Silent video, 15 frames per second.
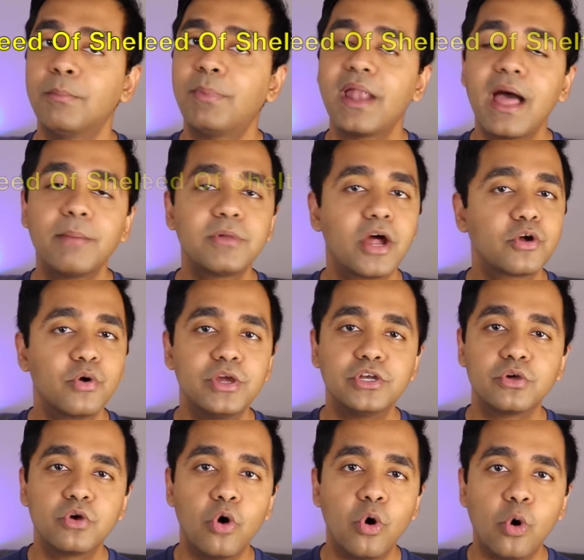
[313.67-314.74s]
but I'm not going
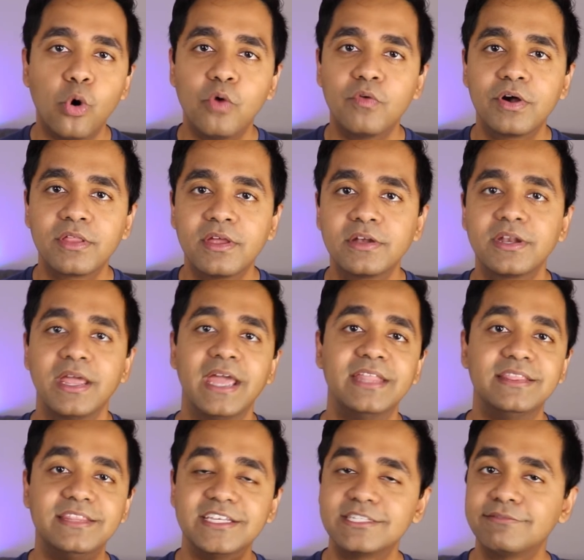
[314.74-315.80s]
to go over it
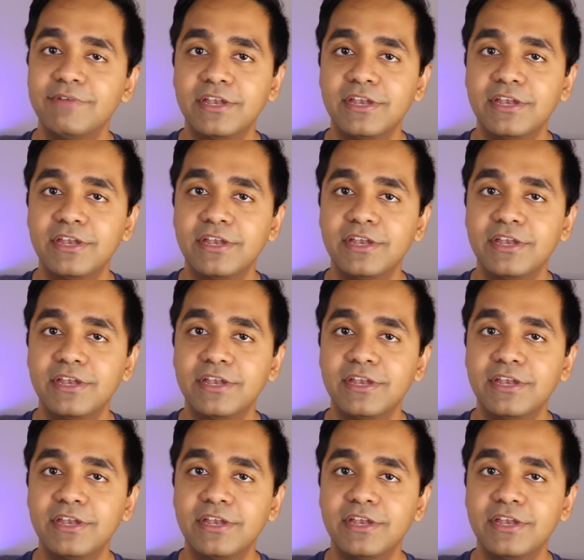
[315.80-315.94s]
in this